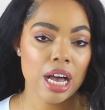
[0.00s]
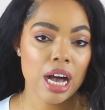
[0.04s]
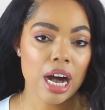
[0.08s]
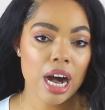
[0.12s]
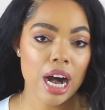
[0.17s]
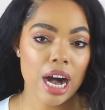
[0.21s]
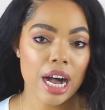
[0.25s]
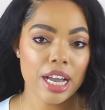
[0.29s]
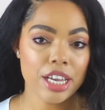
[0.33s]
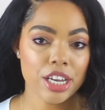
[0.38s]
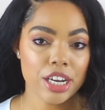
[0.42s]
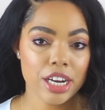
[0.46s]

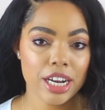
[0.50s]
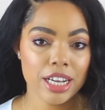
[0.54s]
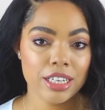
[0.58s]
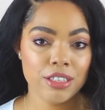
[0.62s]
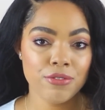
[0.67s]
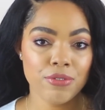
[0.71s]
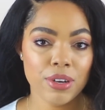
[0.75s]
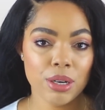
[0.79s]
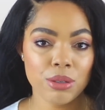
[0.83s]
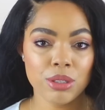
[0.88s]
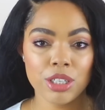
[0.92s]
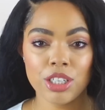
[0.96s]
higher
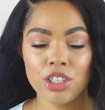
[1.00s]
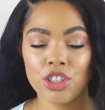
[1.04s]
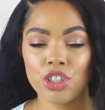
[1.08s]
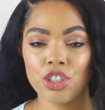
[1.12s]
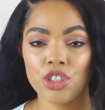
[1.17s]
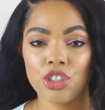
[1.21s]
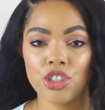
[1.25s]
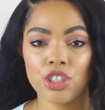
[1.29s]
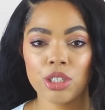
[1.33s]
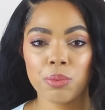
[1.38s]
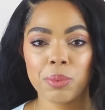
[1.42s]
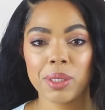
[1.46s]
end
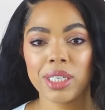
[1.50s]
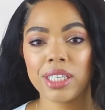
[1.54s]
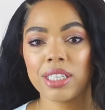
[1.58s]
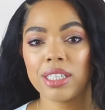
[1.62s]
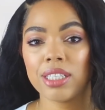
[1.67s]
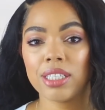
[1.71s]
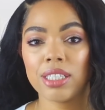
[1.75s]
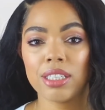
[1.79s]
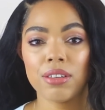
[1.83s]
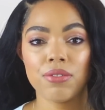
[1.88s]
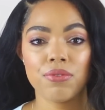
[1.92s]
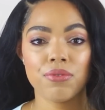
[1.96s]
foundations just
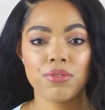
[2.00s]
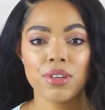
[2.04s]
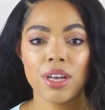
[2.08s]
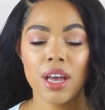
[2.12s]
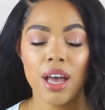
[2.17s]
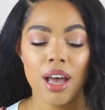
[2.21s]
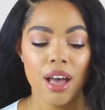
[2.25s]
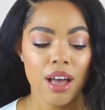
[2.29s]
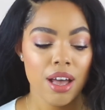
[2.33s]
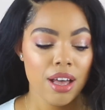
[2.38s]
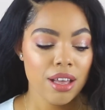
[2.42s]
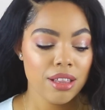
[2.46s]
because of
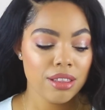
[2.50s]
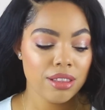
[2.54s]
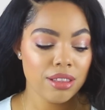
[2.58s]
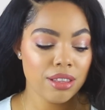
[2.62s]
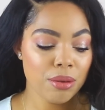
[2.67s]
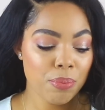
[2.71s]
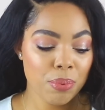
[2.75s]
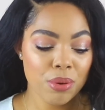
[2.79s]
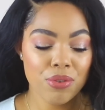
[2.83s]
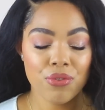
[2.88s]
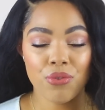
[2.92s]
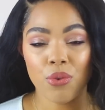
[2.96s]
the
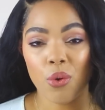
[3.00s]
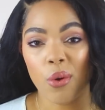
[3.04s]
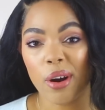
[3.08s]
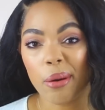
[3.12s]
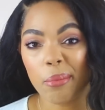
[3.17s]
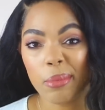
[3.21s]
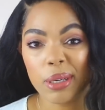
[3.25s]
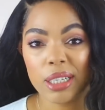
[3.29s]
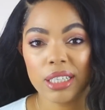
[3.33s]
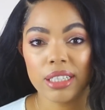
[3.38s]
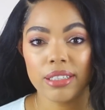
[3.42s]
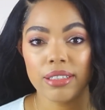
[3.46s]

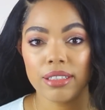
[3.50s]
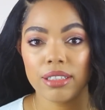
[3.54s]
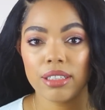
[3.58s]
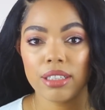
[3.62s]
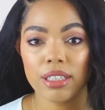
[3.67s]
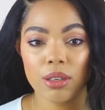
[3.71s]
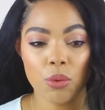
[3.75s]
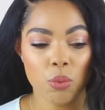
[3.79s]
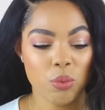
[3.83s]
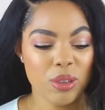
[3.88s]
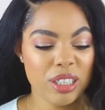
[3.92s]
performance.